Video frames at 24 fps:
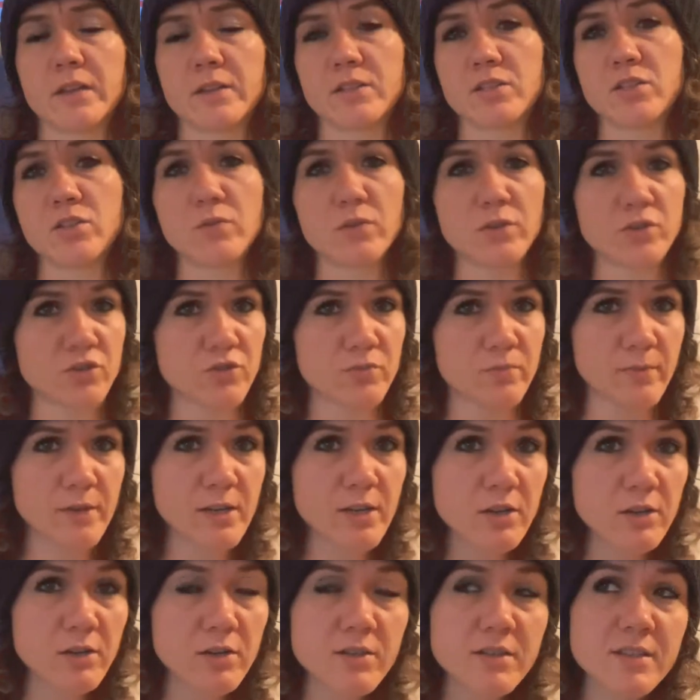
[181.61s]
200
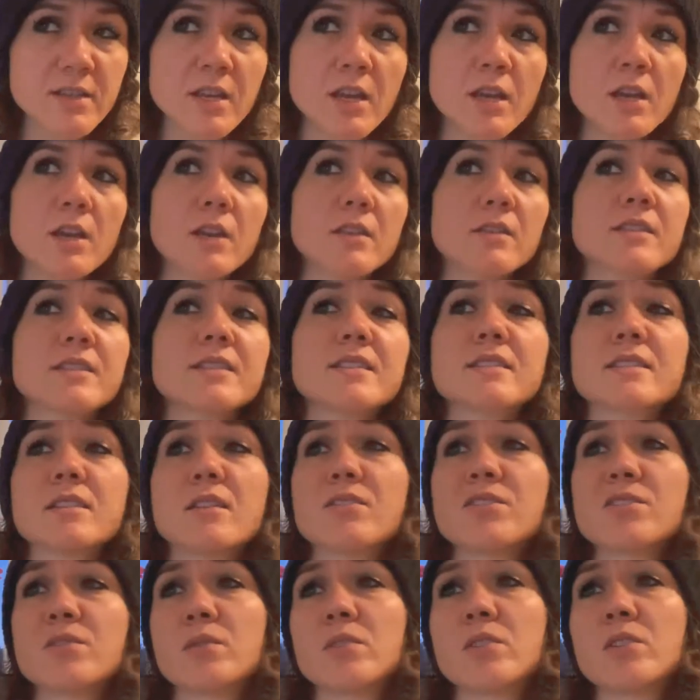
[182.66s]
meters. This is
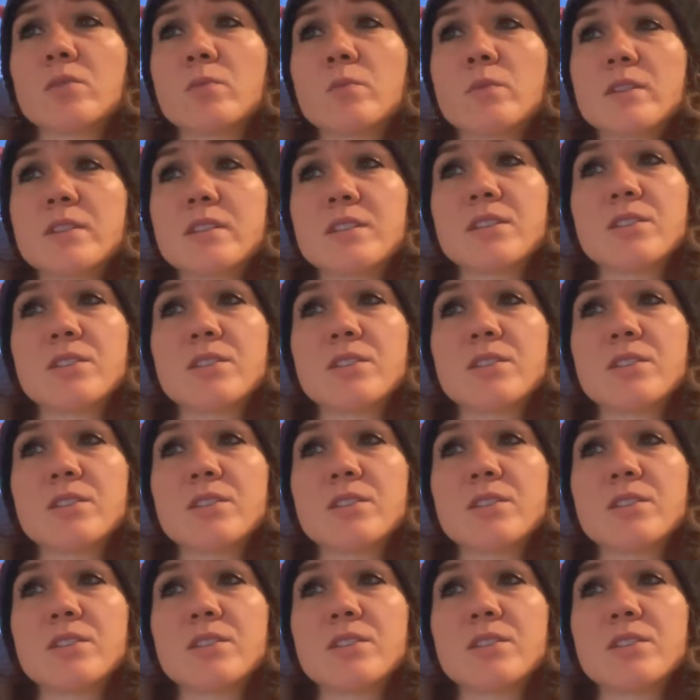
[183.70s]
also a good one